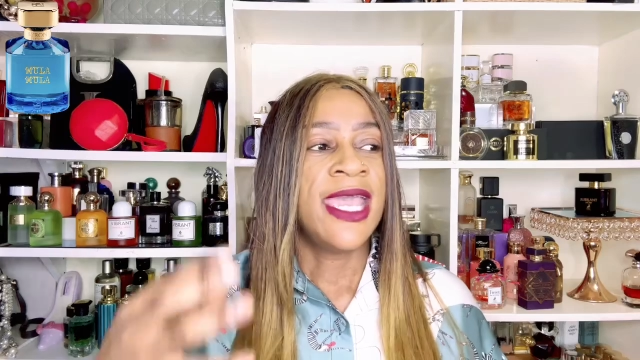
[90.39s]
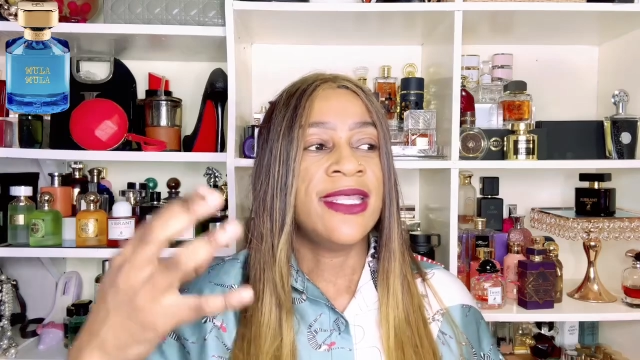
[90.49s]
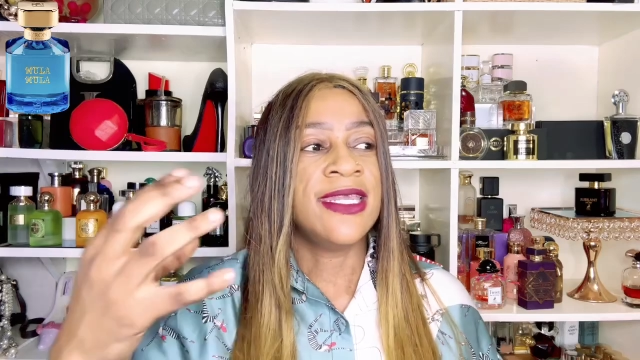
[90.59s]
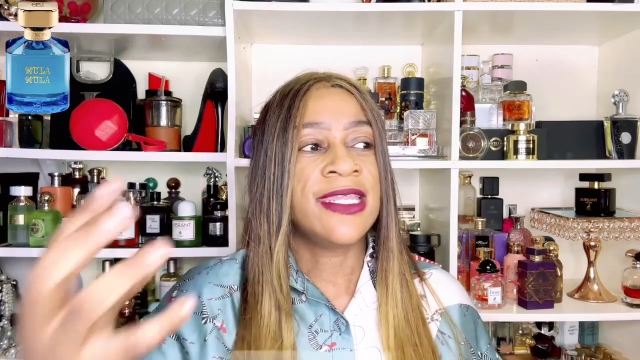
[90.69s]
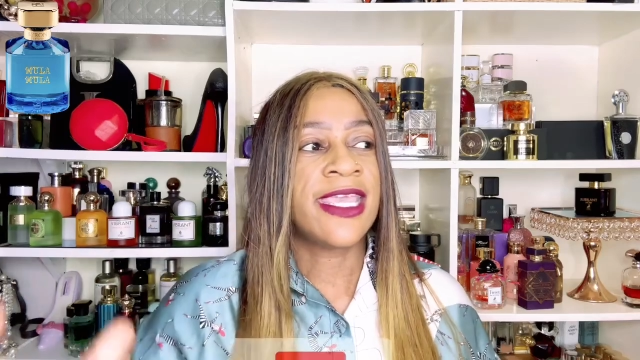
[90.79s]

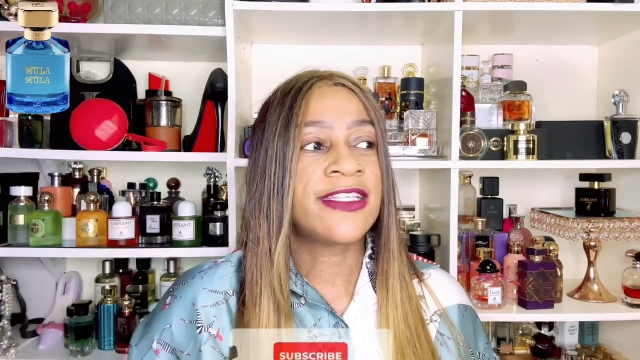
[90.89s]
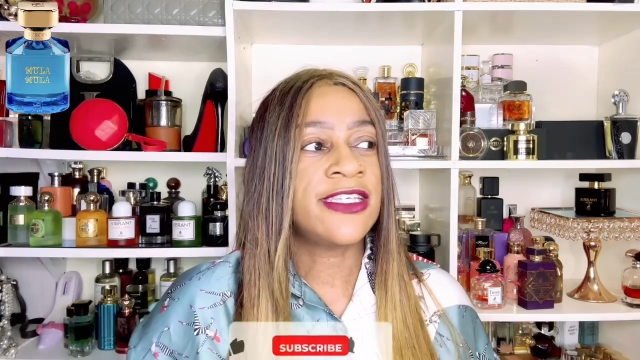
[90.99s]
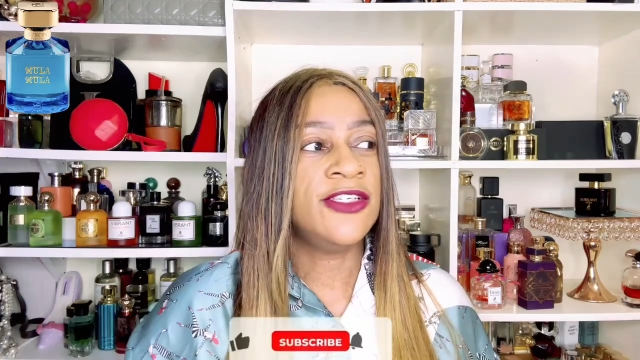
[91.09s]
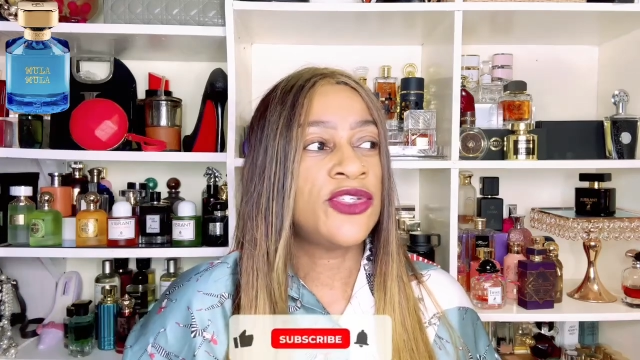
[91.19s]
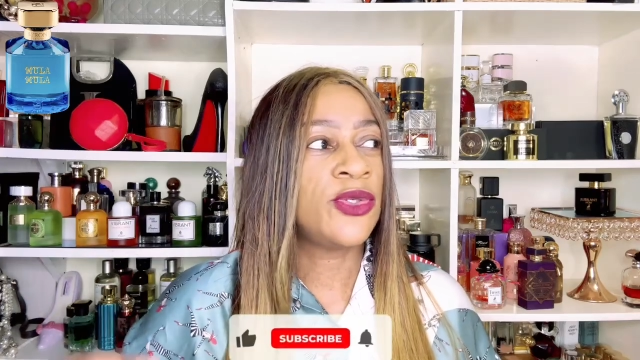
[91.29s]
and then it gets
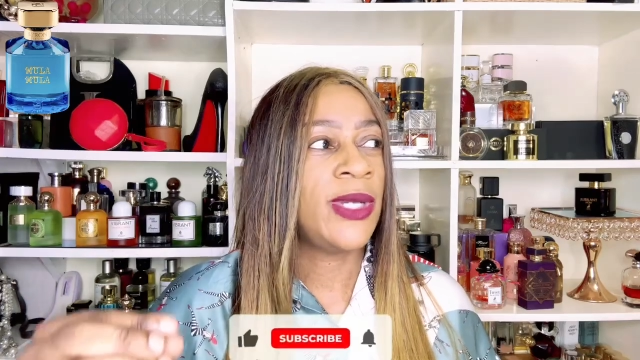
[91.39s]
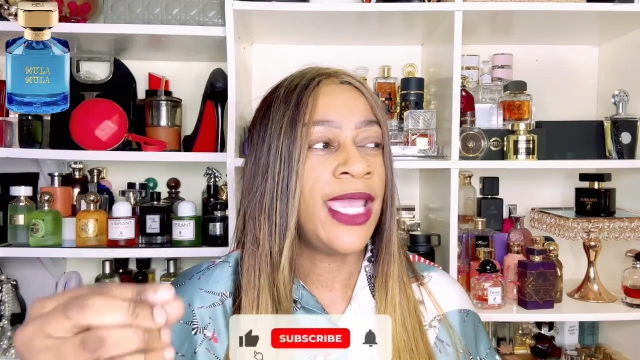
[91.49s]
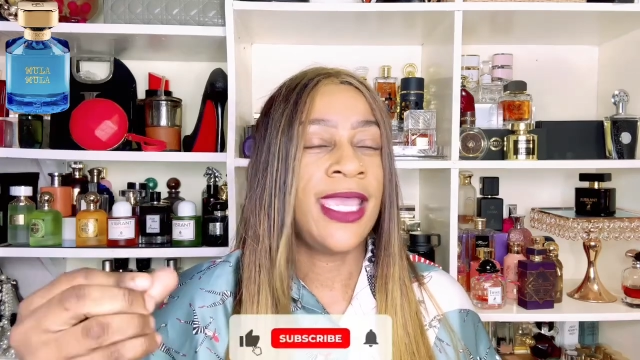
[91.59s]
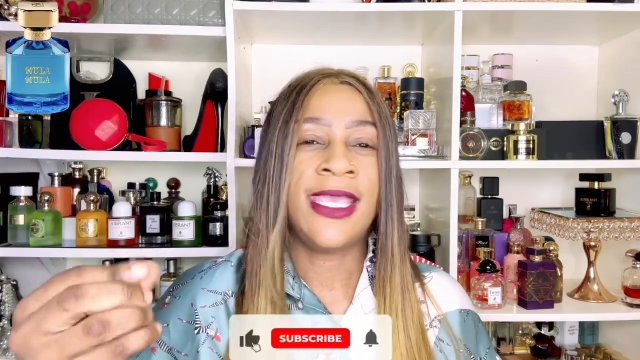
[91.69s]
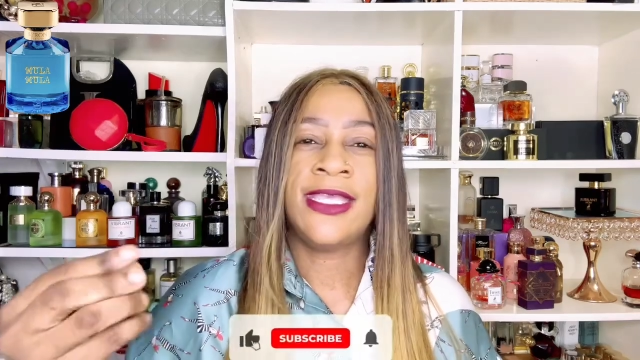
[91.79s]
into
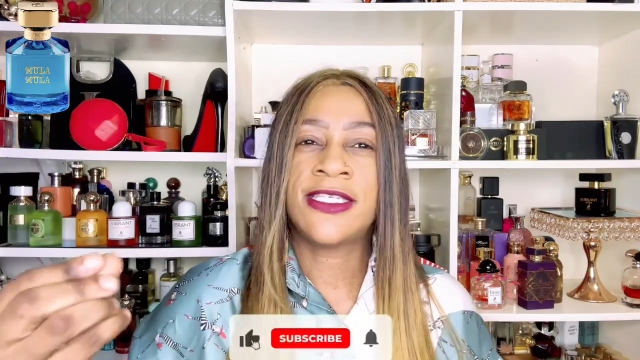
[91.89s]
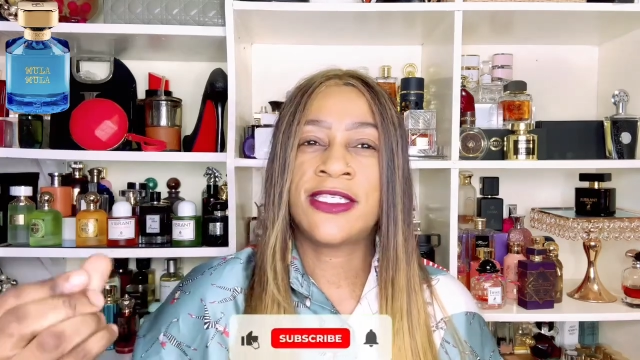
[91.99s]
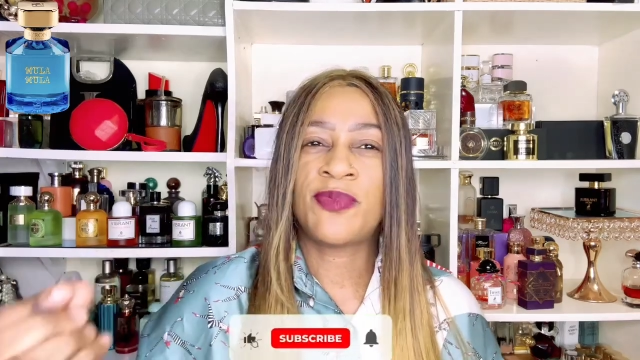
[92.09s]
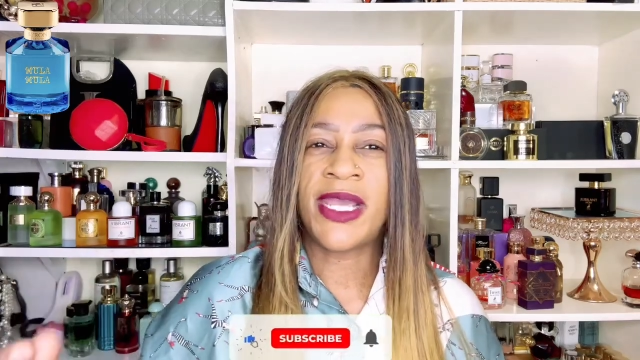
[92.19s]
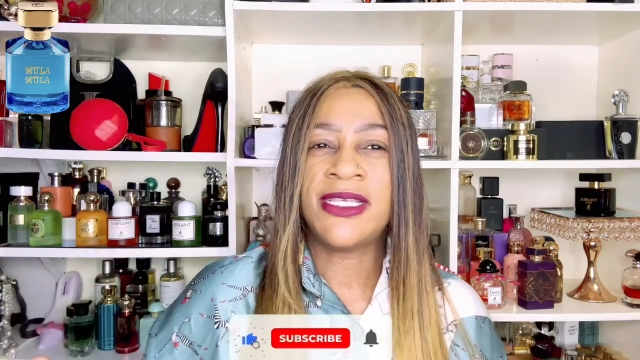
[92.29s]
a
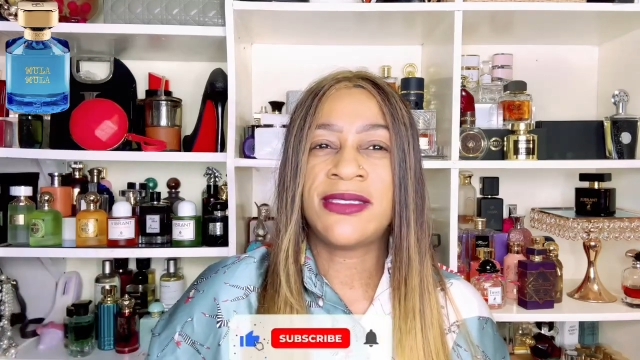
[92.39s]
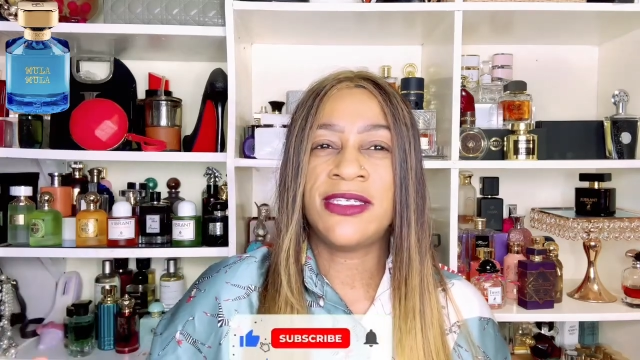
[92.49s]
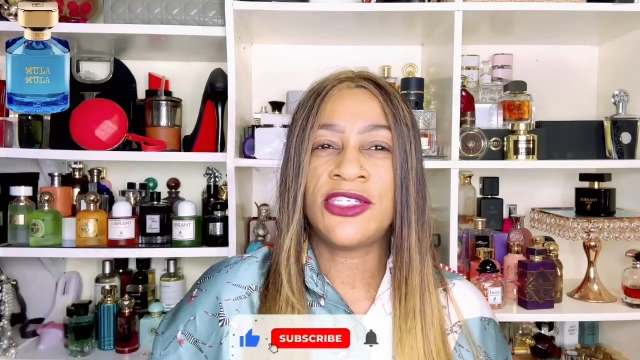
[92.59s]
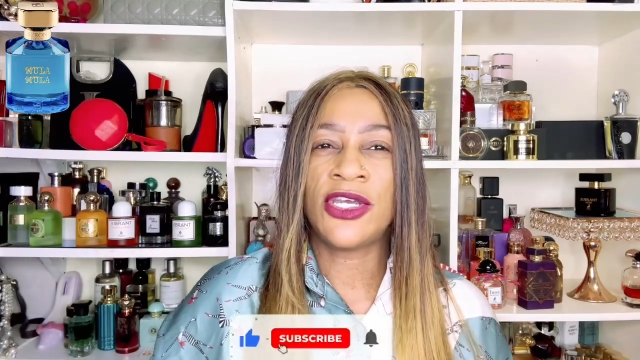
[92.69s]
spicy